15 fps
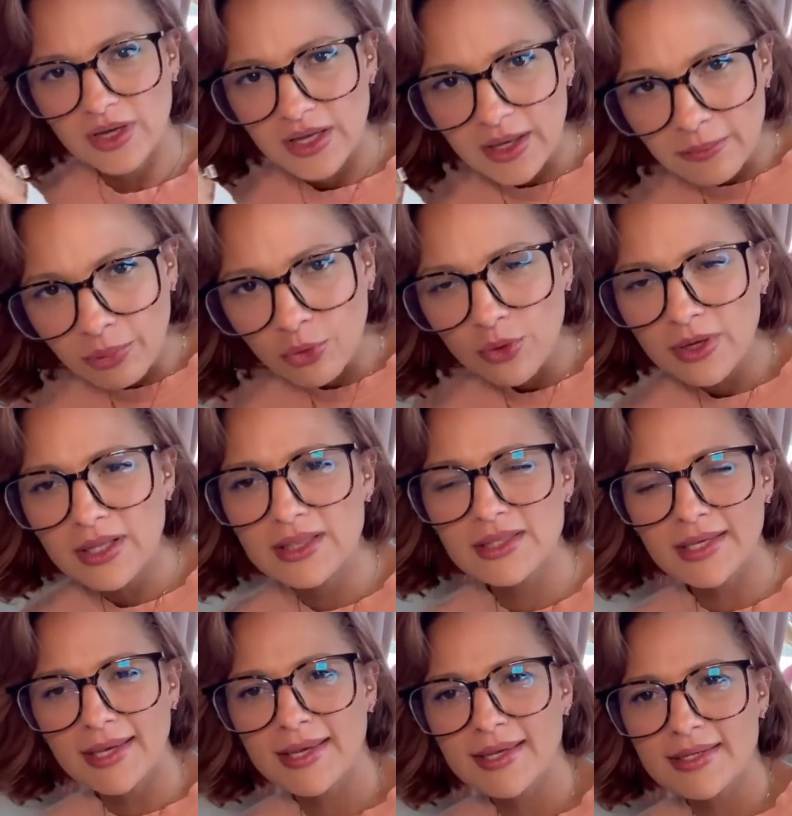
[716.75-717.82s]
important
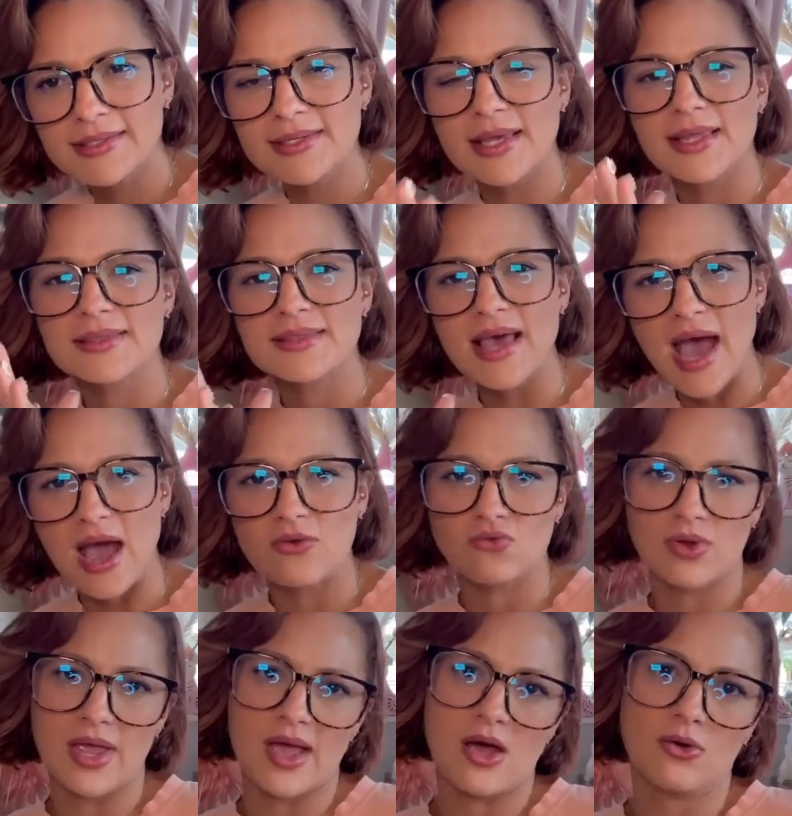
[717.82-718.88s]
things in that
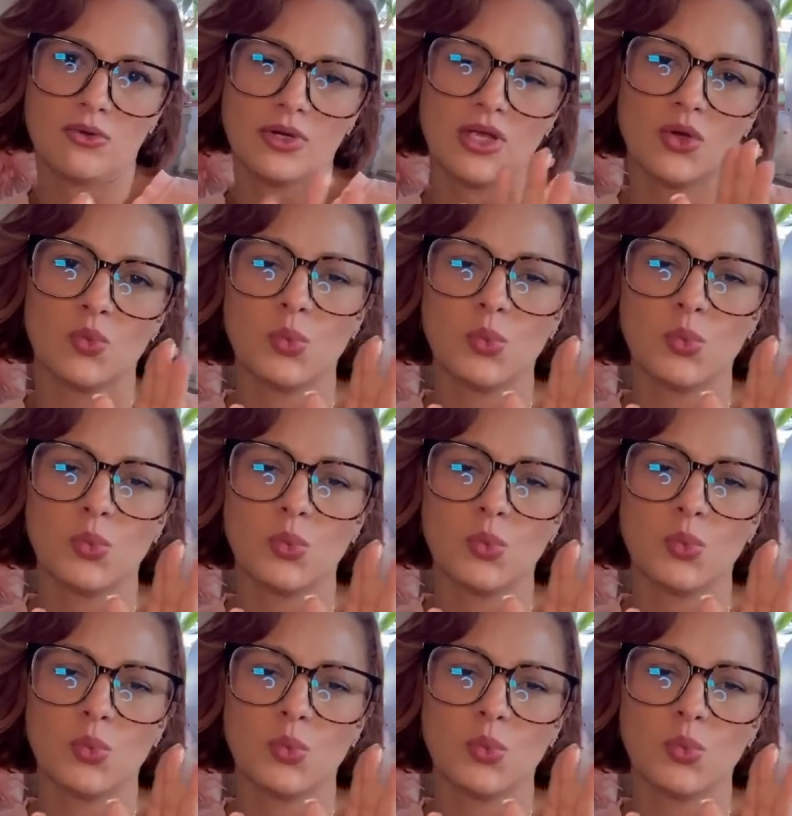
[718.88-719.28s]
reality,